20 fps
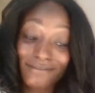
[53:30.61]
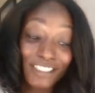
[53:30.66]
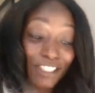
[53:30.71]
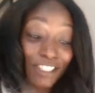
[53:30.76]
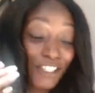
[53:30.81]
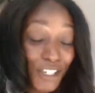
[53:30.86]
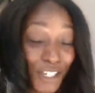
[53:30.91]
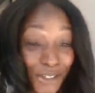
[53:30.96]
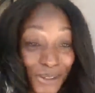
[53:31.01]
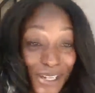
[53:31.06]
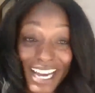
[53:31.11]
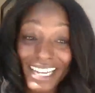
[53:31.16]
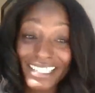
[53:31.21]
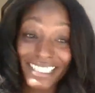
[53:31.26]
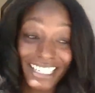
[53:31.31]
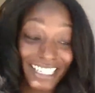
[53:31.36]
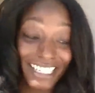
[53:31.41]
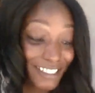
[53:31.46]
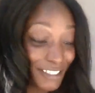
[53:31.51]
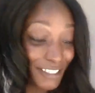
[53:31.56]
You guys
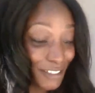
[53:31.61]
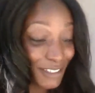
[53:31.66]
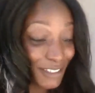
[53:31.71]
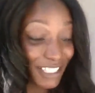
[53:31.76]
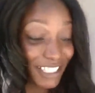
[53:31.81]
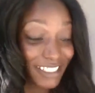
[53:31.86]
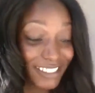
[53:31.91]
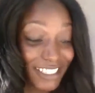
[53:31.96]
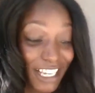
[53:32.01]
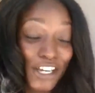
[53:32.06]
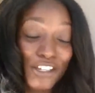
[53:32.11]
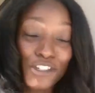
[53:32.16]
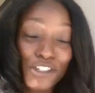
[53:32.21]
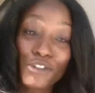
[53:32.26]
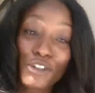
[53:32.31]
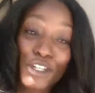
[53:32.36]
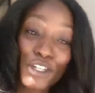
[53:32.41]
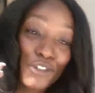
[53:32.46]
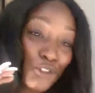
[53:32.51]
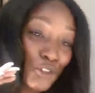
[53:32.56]
can do this. You
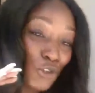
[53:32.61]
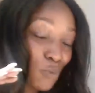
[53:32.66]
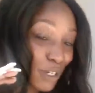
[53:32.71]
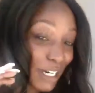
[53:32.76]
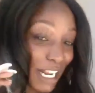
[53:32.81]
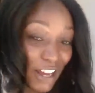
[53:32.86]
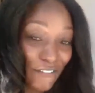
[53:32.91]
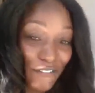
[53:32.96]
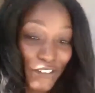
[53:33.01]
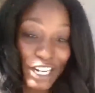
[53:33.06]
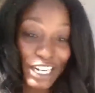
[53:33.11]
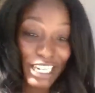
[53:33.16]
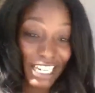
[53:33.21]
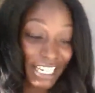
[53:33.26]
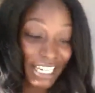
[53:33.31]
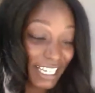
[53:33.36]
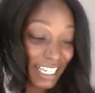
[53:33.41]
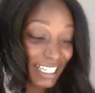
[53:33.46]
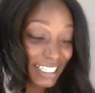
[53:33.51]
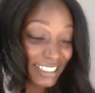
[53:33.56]
can do whatever it
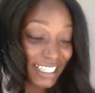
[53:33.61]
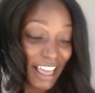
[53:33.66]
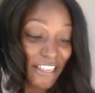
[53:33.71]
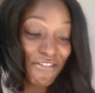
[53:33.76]
is